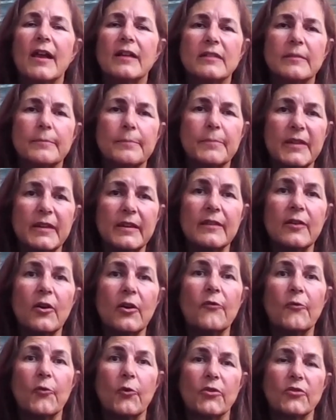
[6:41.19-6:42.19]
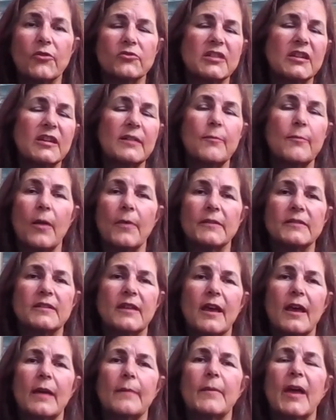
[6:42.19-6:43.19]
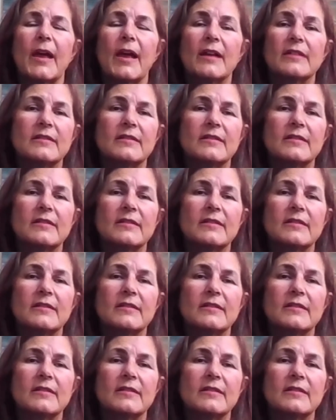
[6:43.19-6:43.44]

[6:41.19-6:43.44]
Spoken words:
to be there for their team all the time